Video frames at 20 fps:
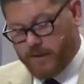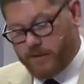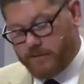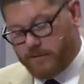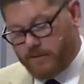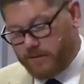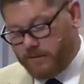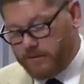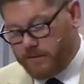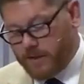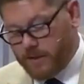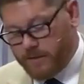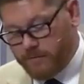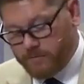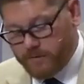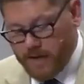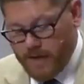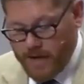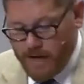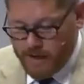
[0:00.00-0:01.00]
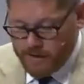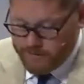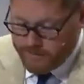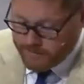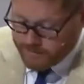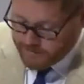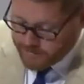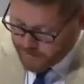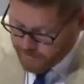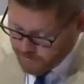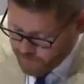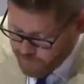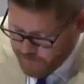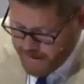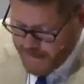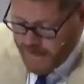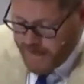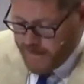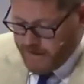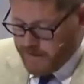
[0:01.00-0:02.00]
as the Son of God, the Son of
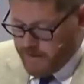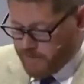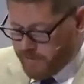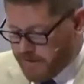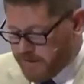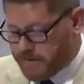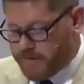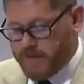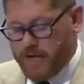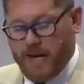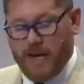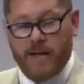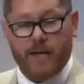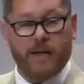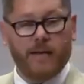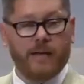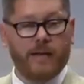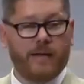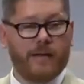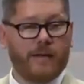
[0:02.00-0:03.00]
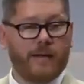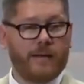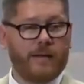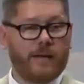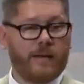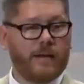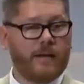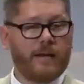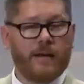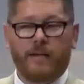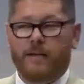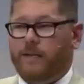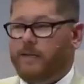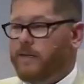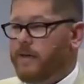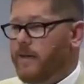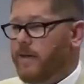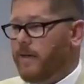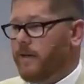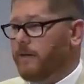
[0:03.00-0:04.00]
Man, the Messiah, and the
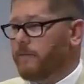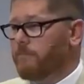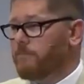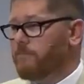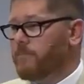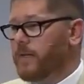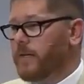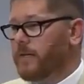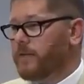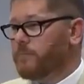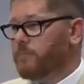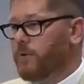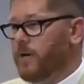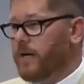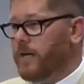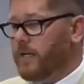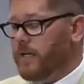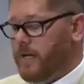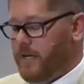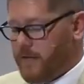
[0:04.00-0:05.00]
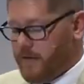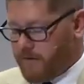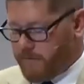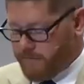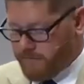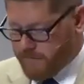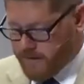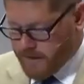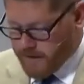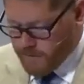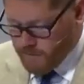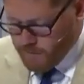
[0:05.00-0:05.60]
King. Let's pray together. Father,